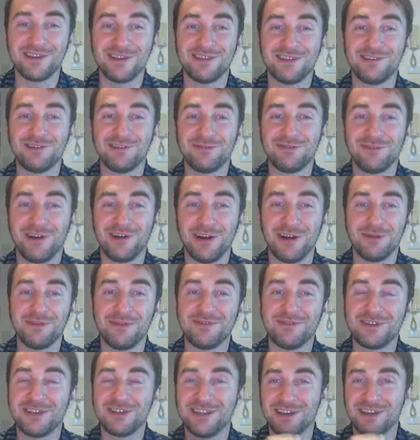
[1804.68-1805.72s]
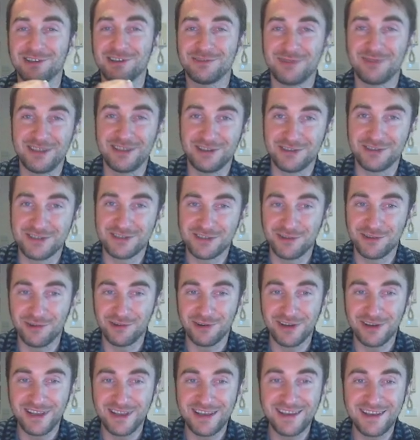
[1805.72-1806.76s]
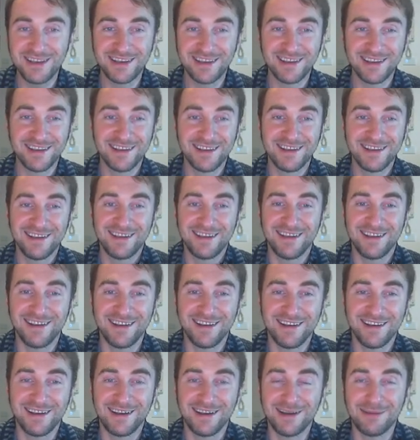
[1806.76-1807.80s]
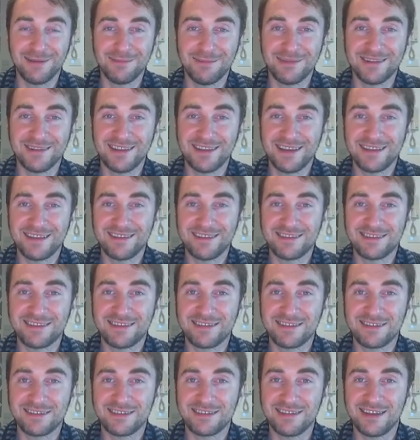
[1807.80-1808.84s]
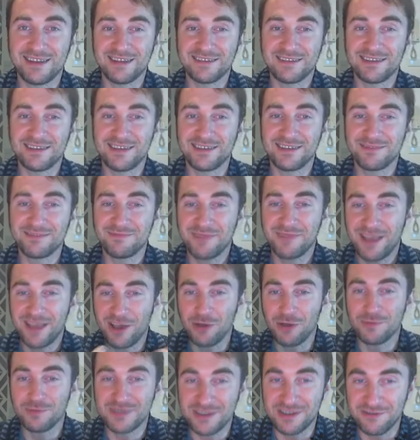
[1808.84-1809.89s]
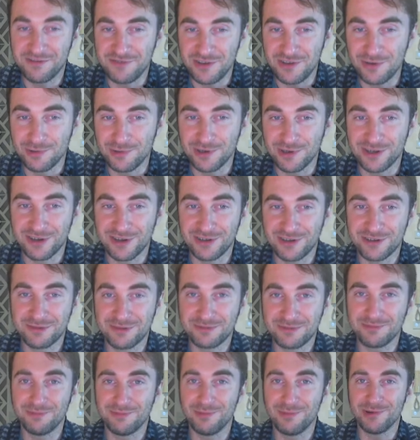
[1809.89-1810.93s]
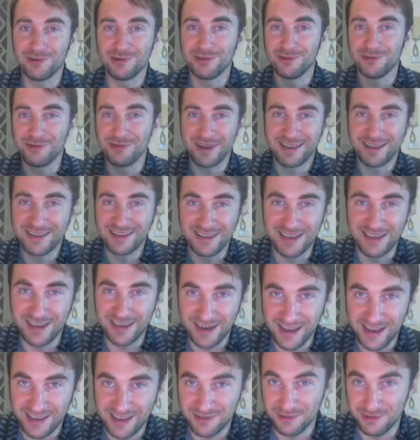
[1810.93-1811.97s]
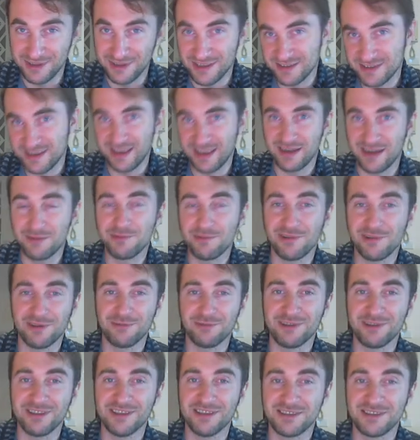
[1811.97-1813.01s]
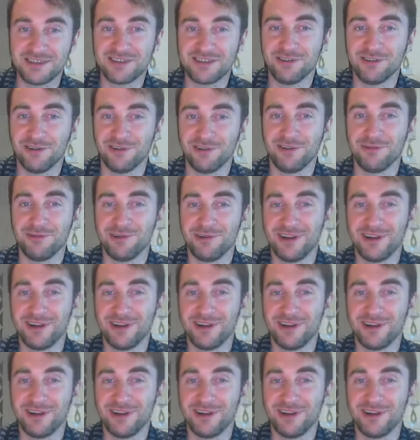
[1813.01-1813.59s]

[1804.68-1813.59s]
at their farm, if she tells me their story, that helps the viewer more directly connect with this animal and with this story. We're